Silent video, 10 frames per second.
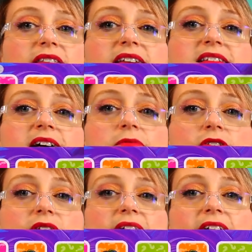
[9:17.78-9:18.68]
these up so
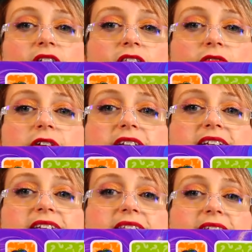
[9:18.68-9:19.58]
you get like a
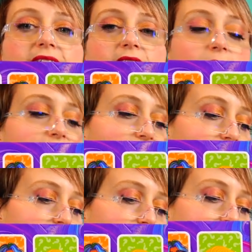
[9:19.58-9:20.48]
3D thing going on
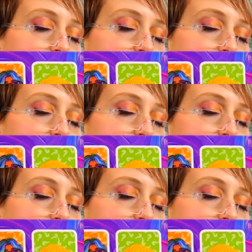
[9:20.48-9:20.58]
here.